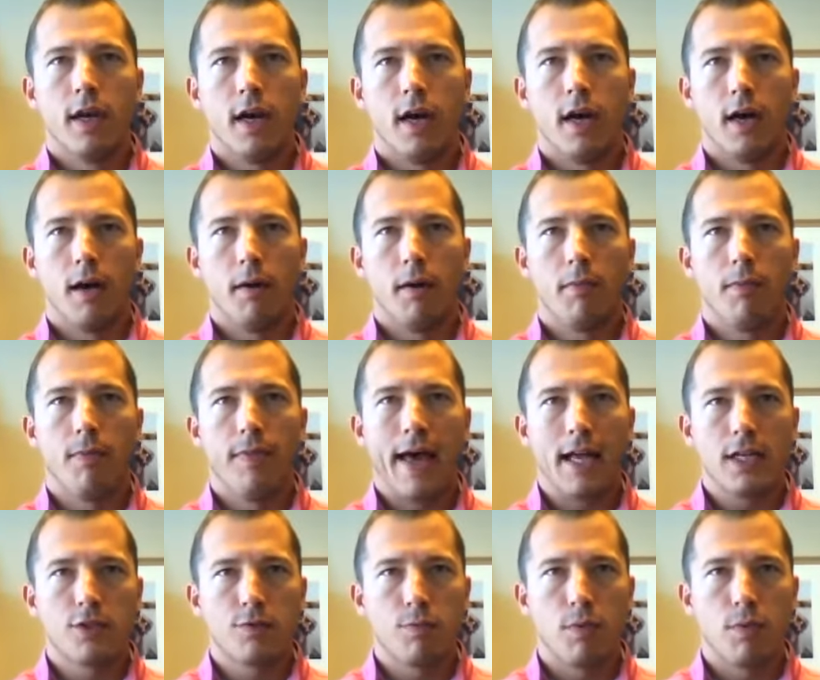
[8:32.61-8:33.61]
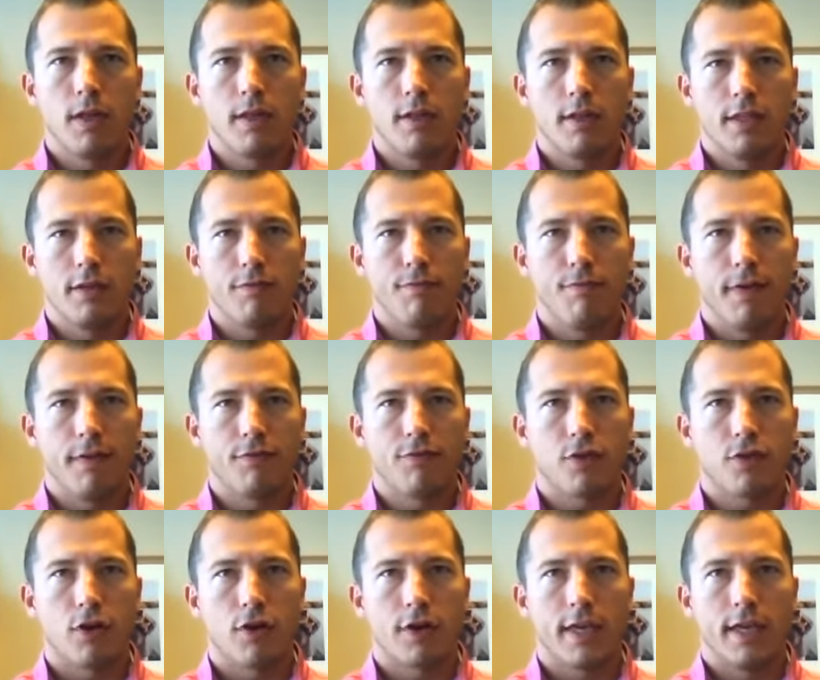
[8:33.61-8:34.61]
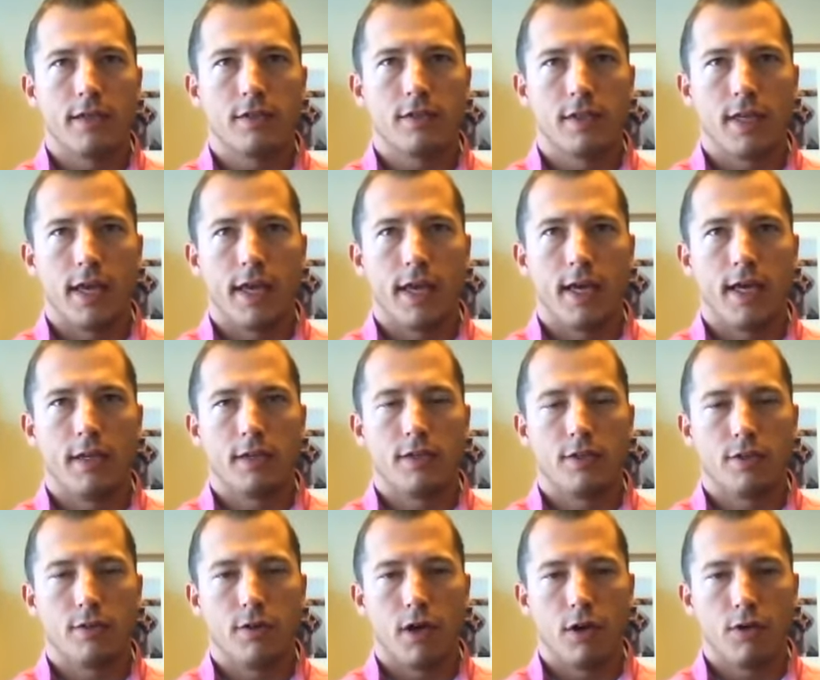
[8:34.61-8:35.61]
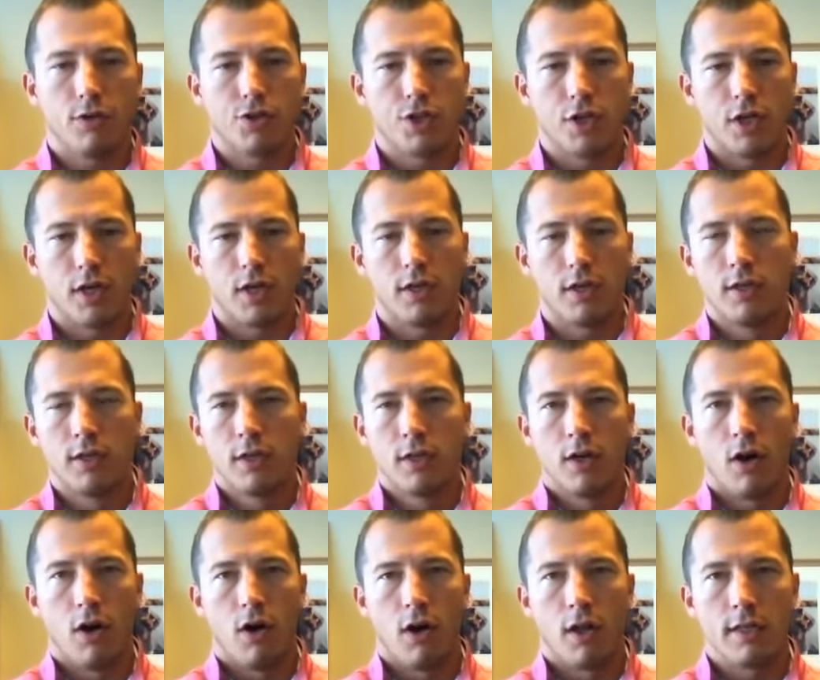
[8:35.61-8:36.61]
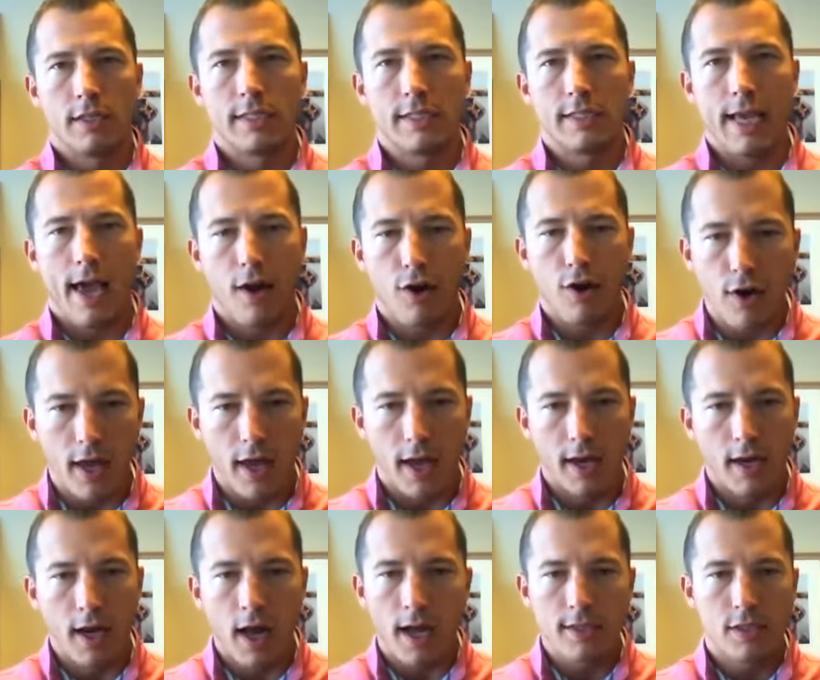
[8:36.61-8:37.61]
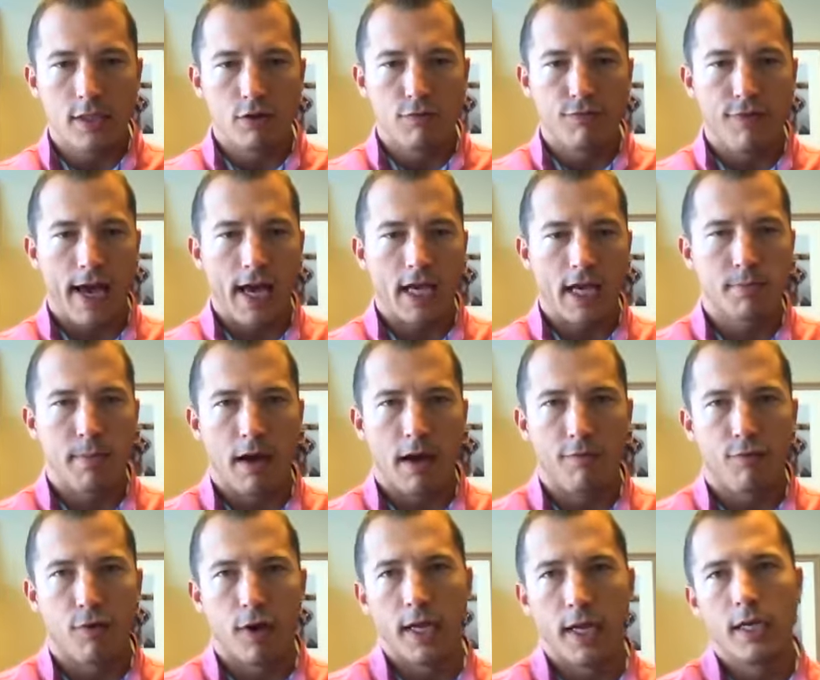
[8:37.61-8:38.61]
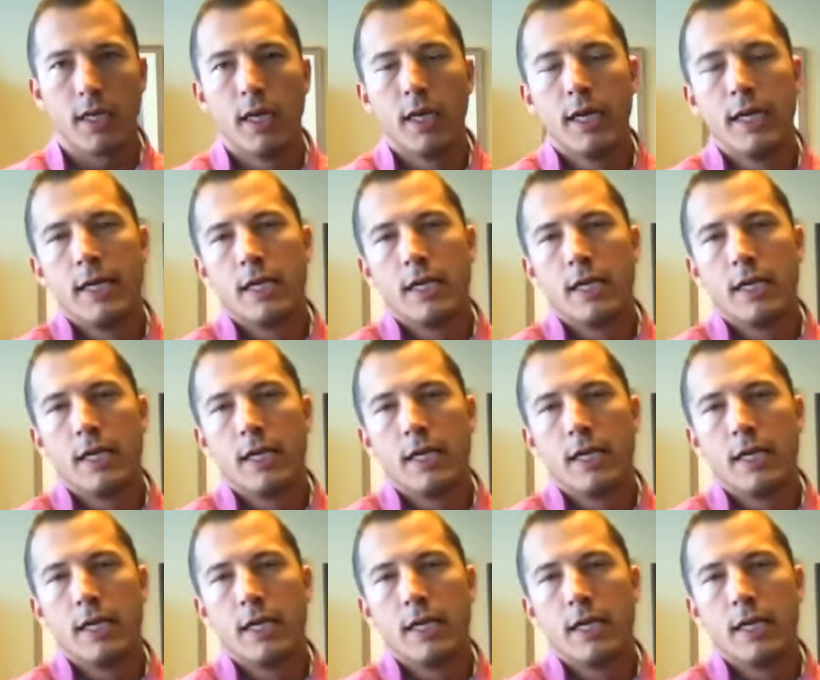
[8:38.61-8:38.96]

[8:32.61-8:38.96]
That's what the Fifth Circuit said to OSHA on Saturday. Not so fast, my friend.